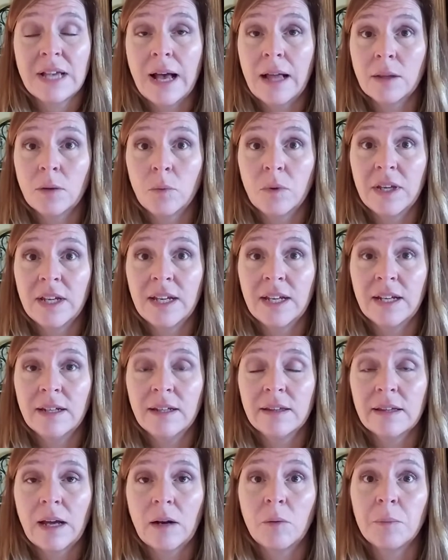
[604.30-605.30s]

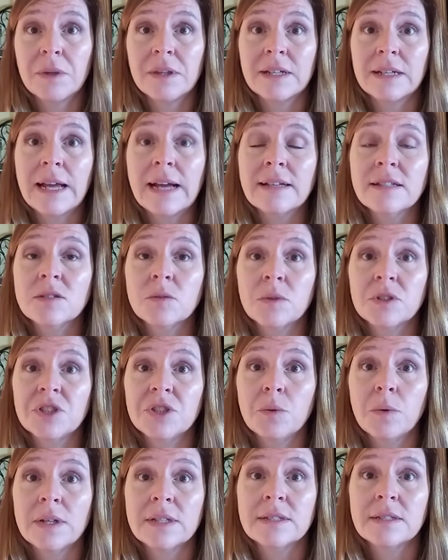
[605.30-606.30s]
Halloween, that'll be the next Witchy
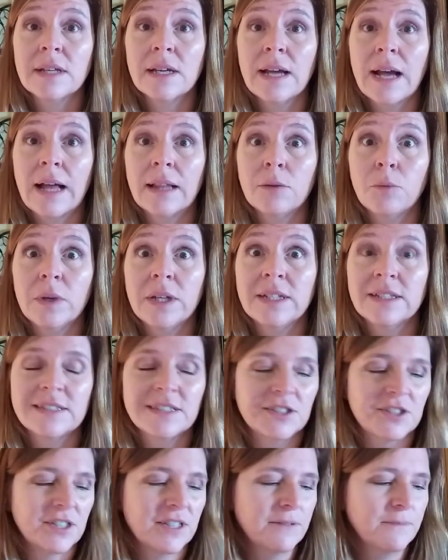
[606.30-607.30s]
Wednesday, Halloween
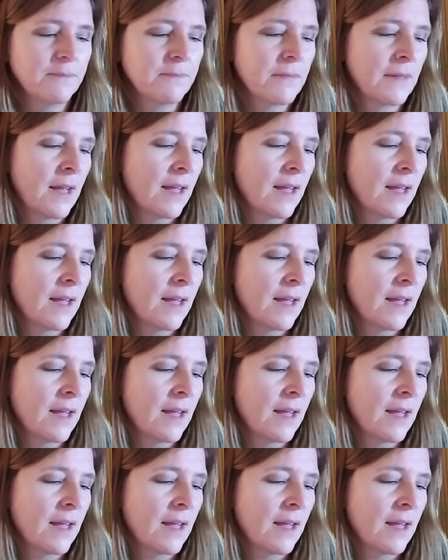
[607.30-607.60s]
edition.